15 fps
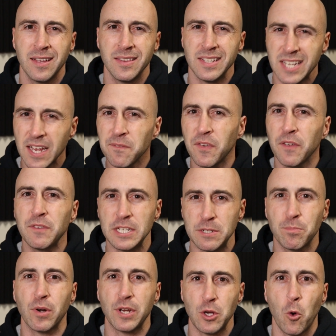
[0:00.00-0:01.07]
The ten fifty is
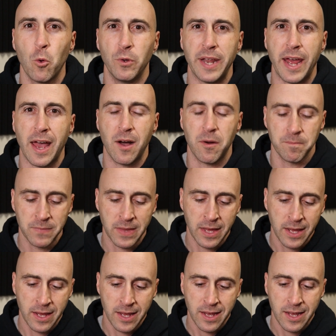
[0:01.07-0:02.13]
pretty old now.
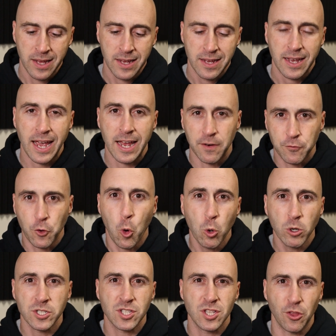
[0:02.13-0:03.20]
And of
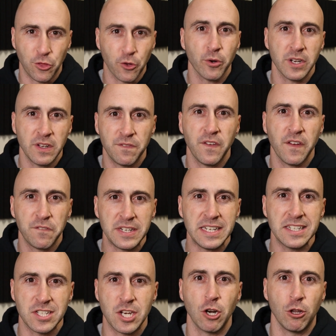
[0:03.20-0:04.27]
course, the thirty
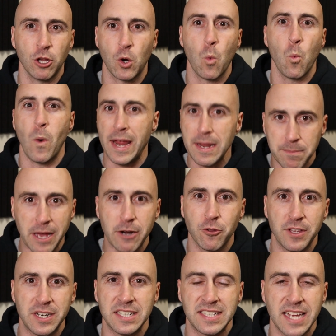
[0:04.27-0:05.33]
fifty is going to look way
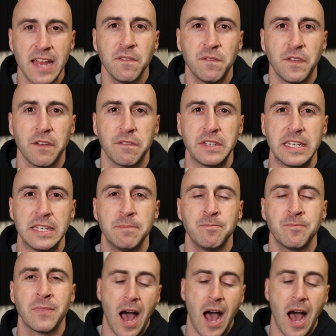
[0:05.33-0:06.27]
better than a ten fifty.